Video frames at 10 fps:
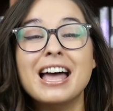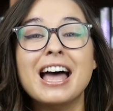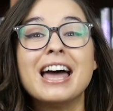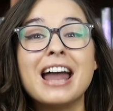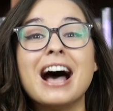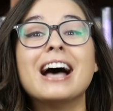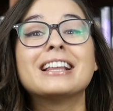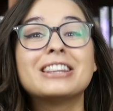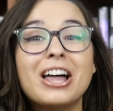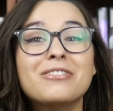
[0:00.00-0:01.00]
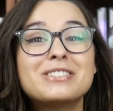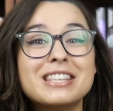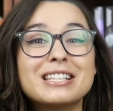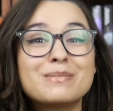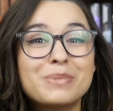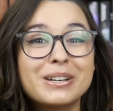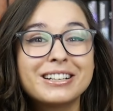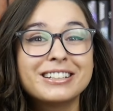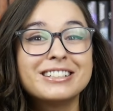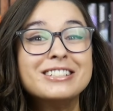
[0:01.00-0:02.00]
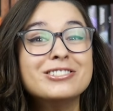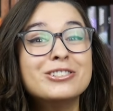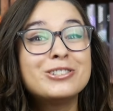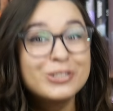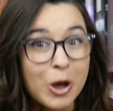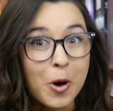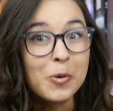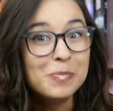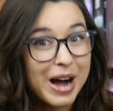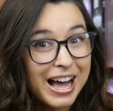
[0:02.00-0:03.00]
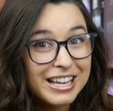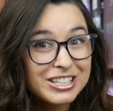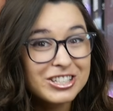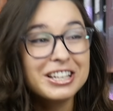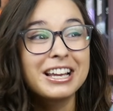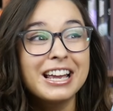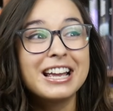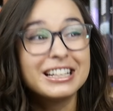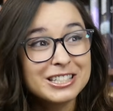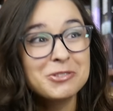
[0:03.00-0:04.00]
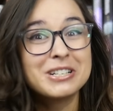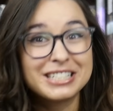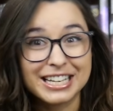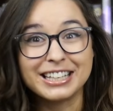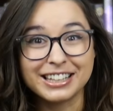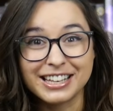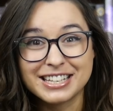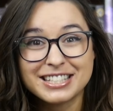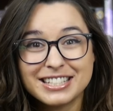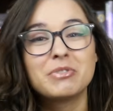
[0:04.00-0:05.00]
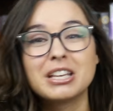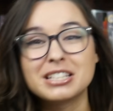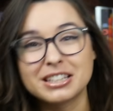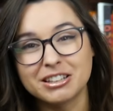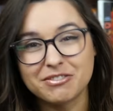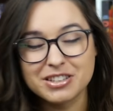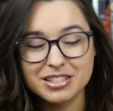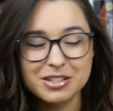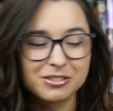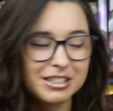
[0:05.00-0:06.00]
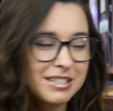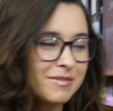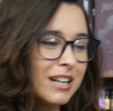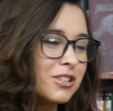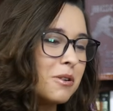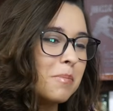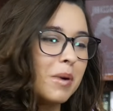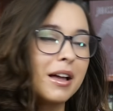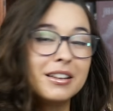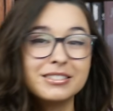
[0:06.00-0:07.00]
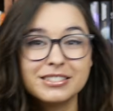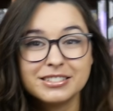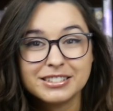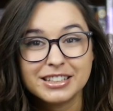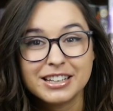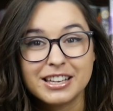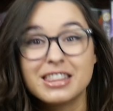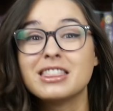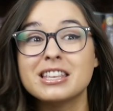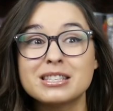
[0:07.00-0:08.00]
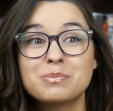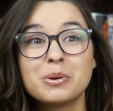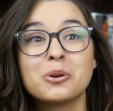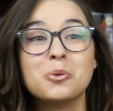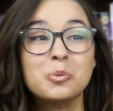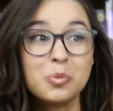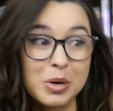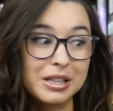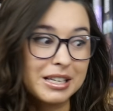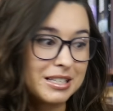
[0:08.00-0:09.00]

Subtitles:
And I loved this book so much. It's ridiculous. I didn't love the sequel as much, but this book really